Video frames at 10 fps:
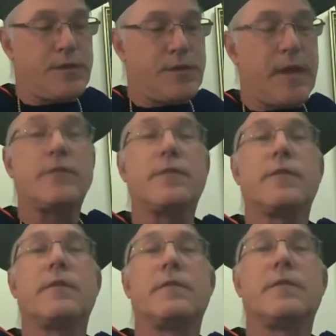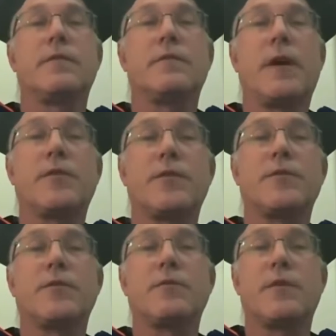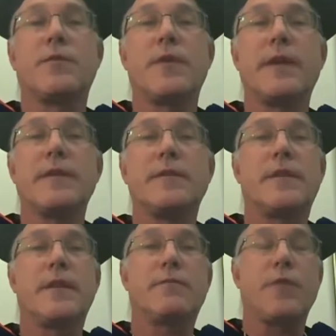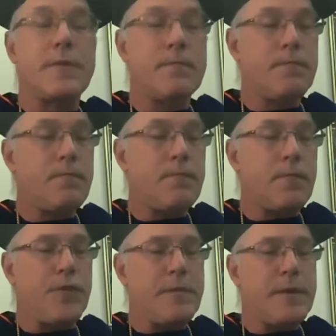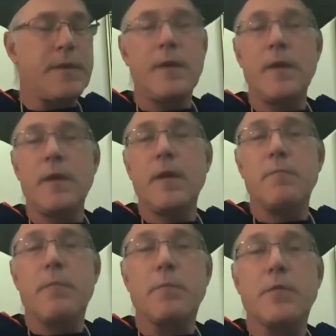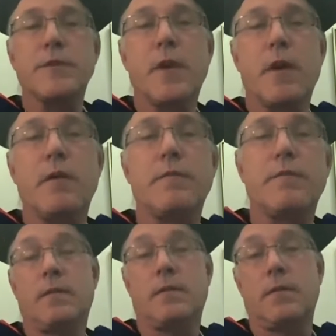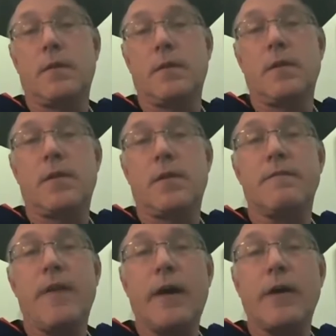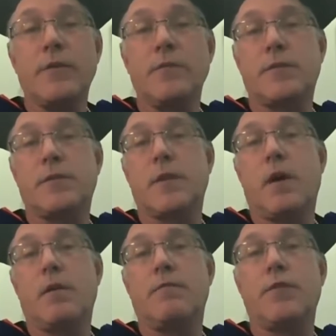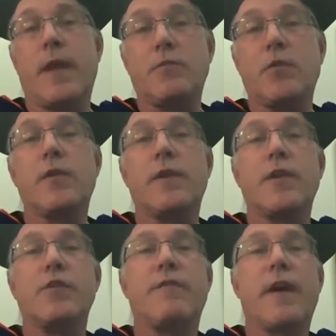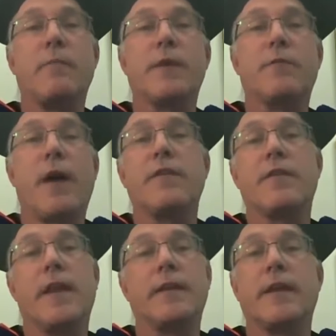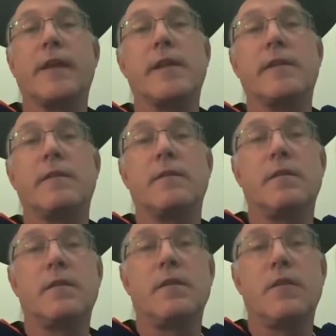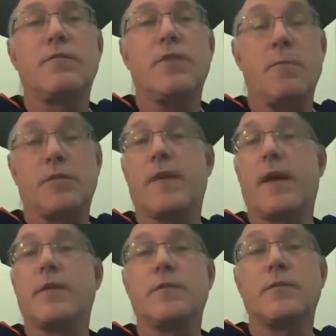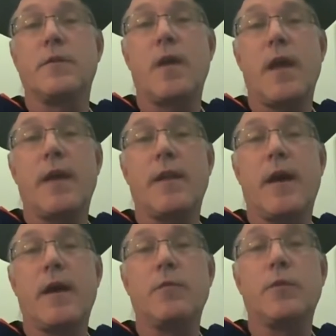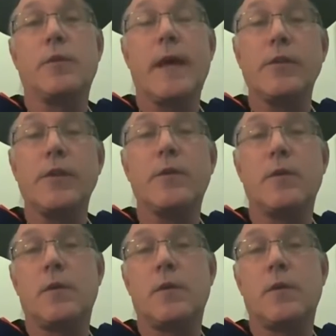Chancellor Matos Rodriguez, Dean Friedman, members of the CUNY School of Medicine Board, um, Dr. Zucker, Dr. Woodson, families.